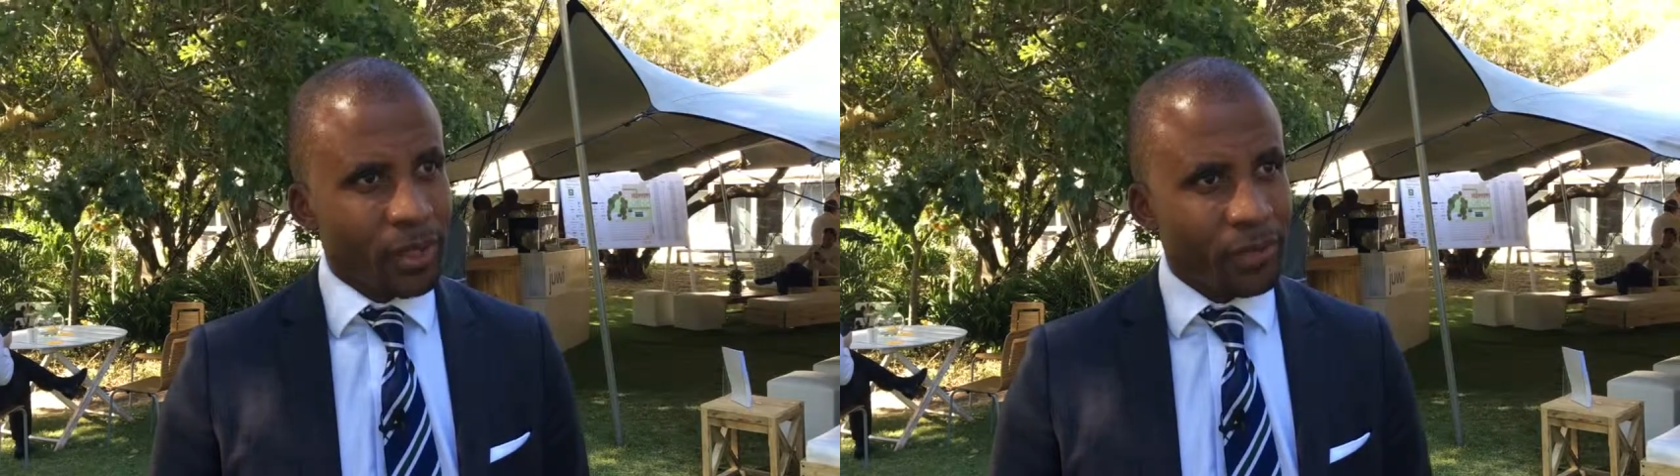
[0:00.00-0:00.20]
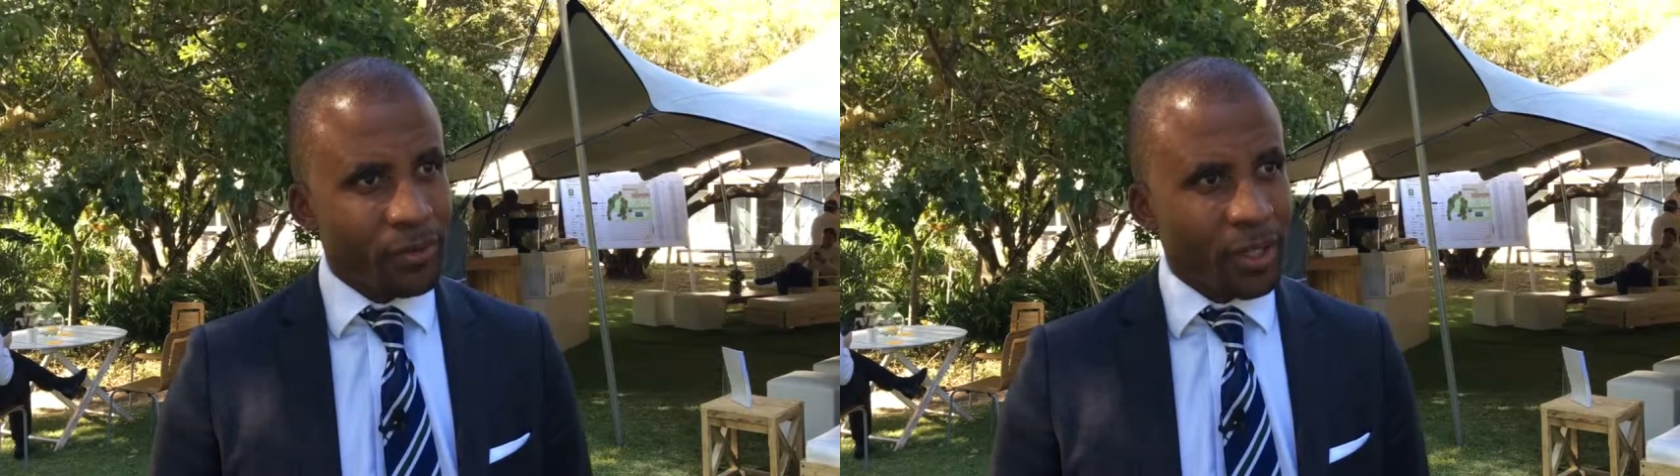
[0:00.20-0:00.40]

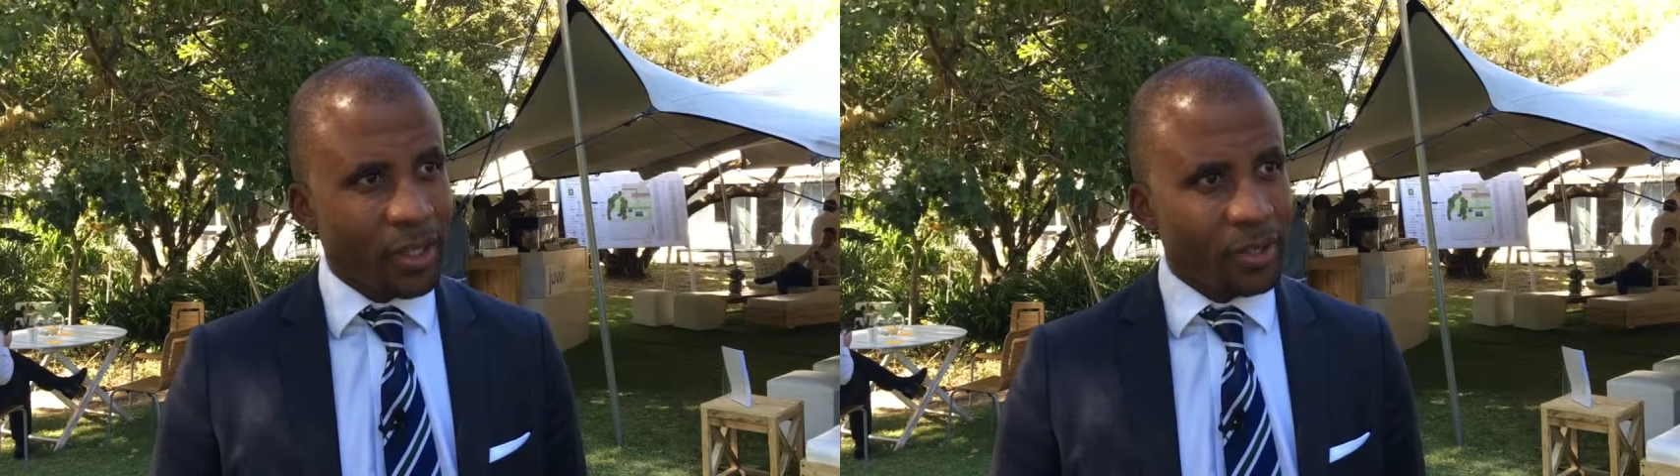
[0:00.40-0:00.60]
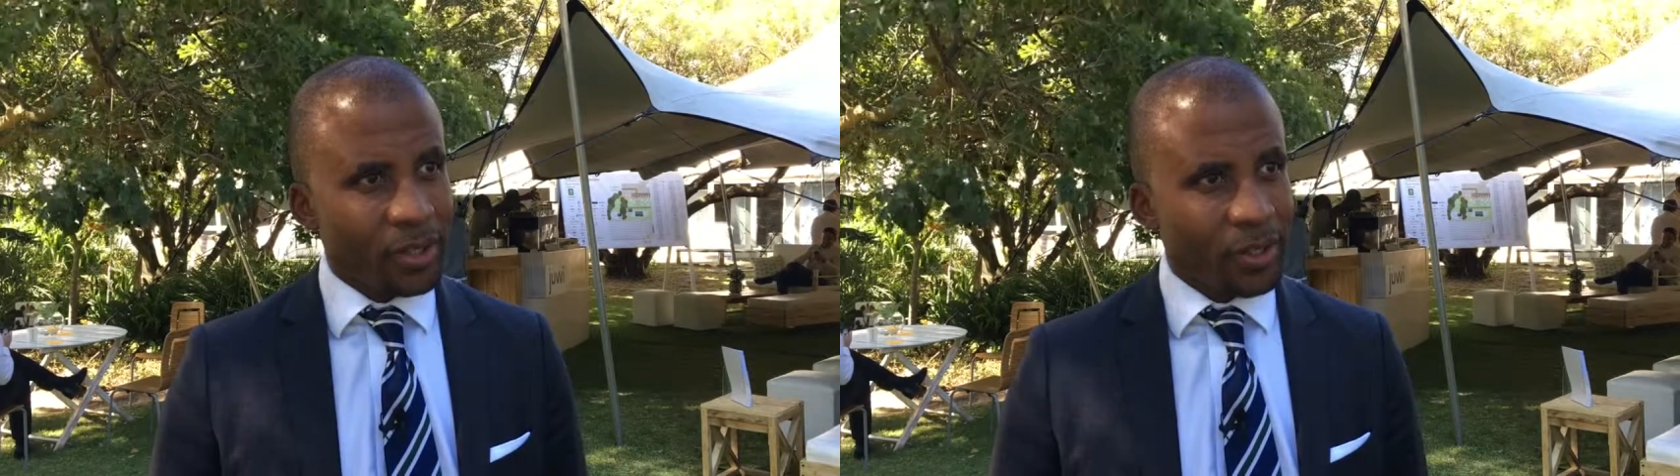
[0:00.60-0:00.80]
and
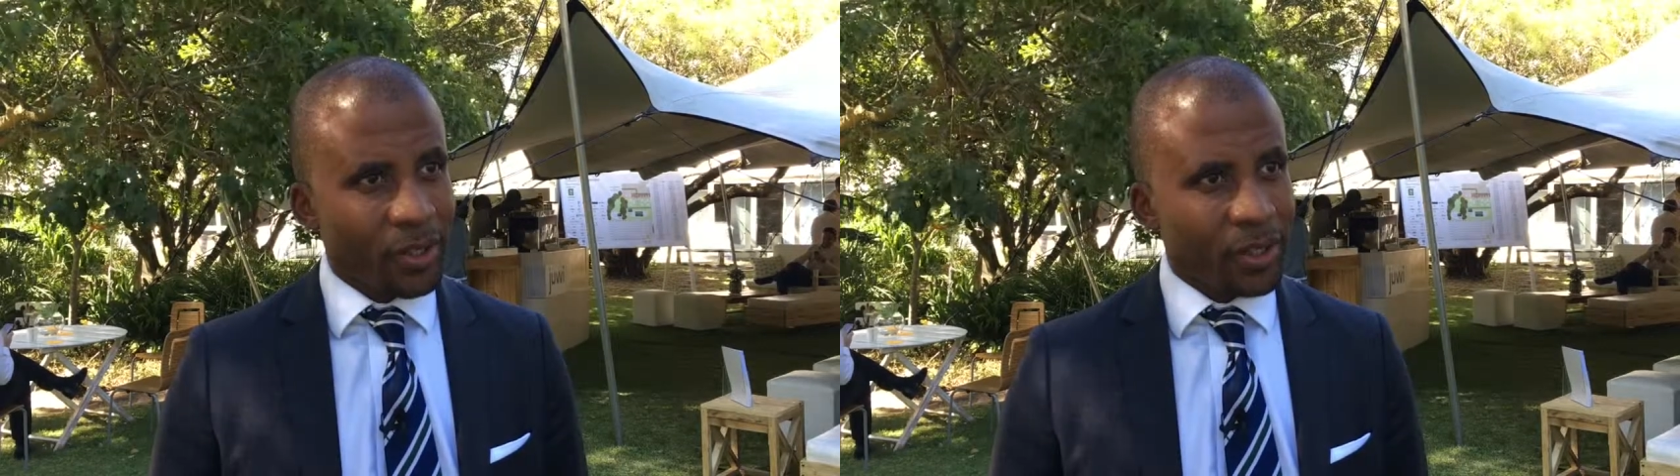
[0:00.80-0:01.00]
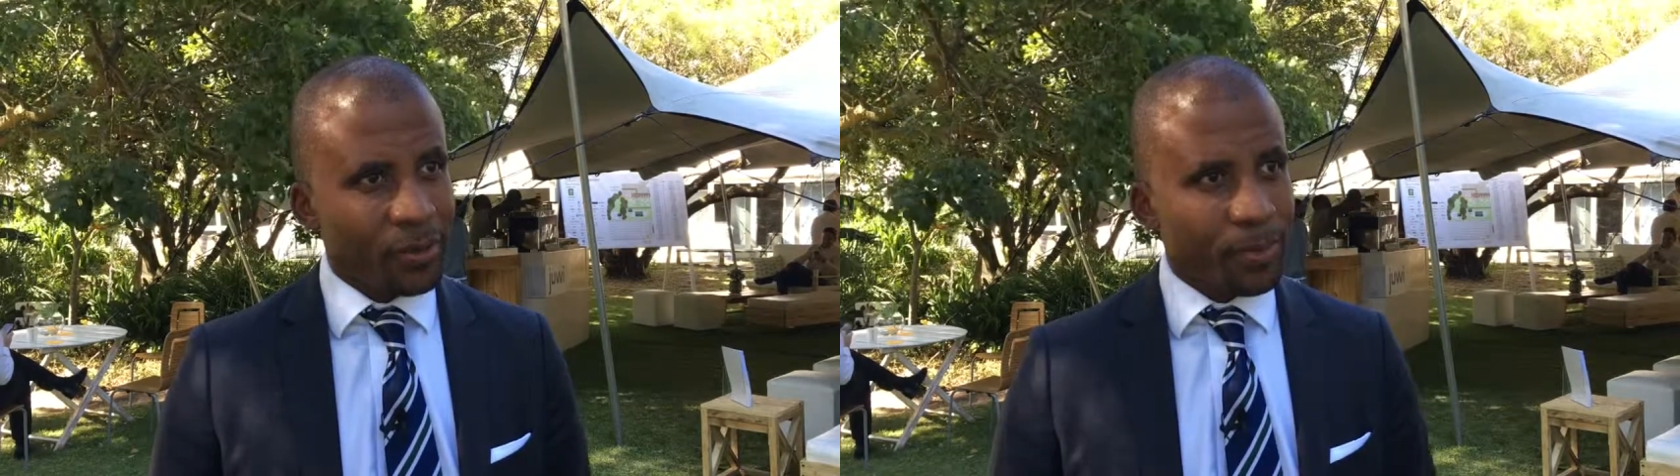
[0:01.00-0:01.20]
realizing
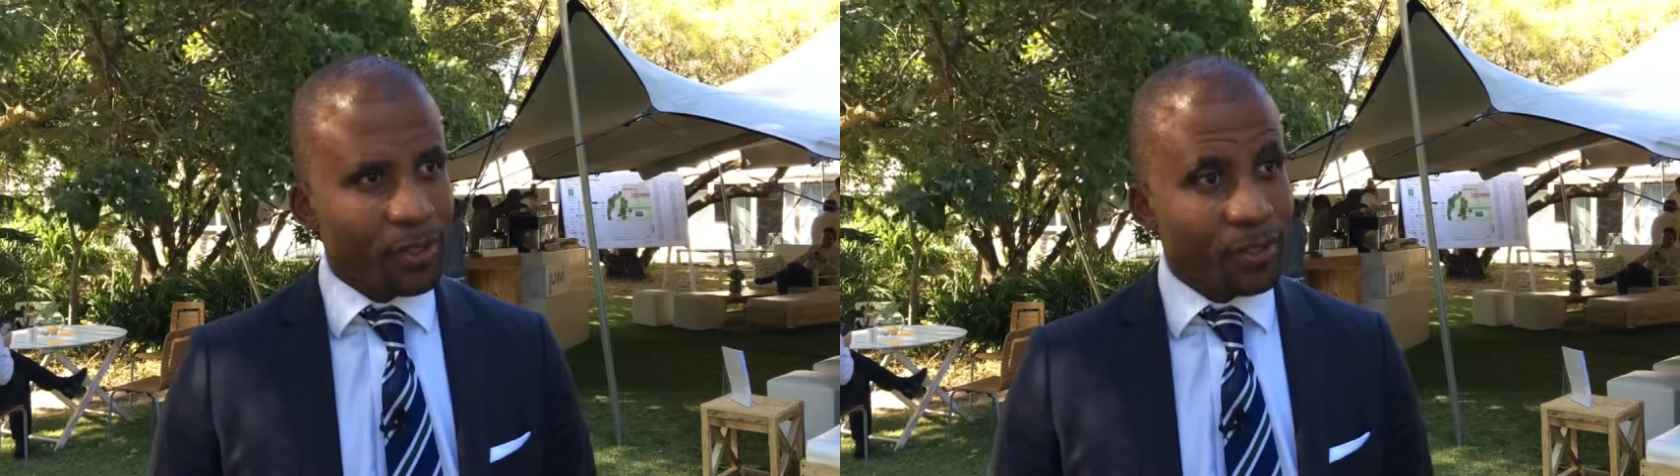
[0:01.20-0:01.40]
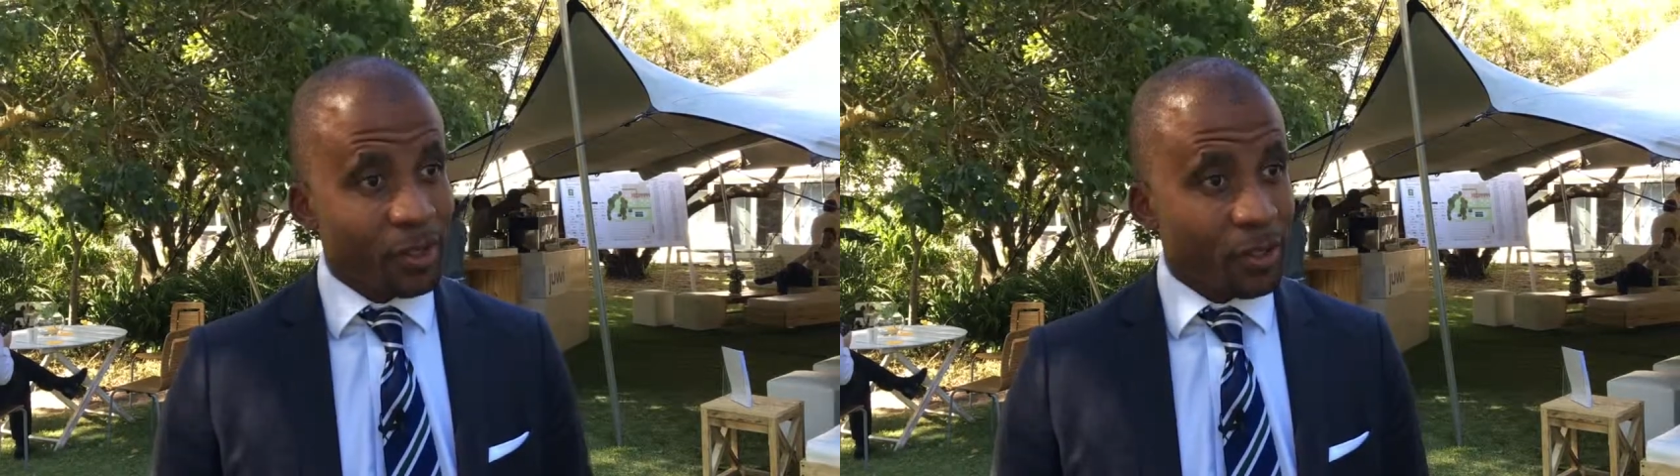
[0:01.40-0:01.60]
our aspirations